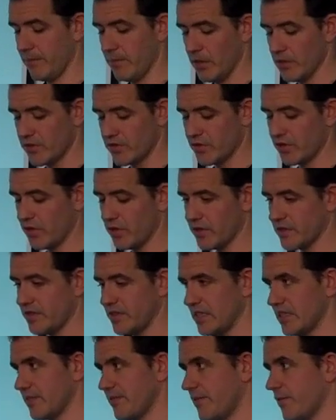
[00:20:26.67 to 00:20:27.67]
there the most
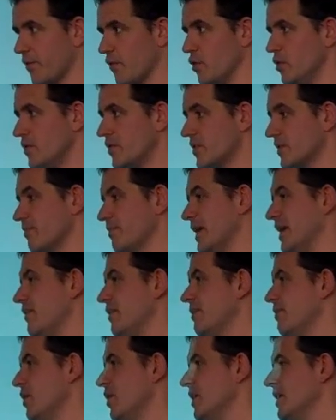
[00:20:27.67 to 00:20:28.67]
toxic fruits.
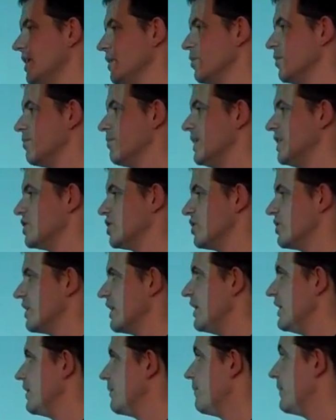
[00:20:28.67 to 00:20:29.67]
Bear in mind it was
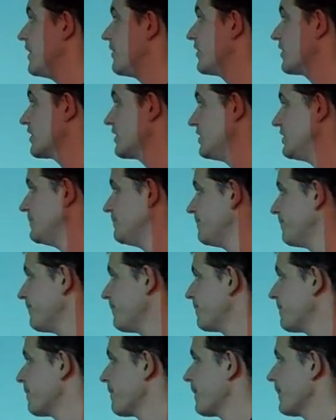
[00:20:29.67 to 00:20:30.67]
measured in America.
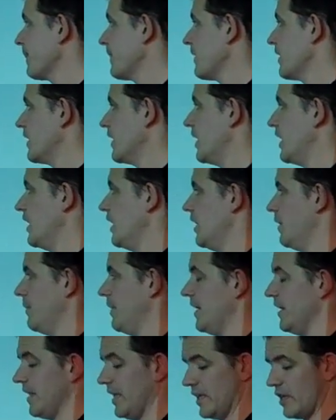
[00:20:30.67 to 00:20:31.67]

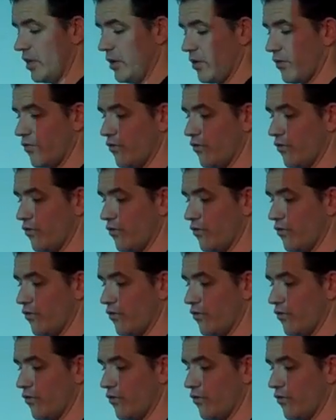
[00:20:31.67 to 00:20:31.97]
Um, and they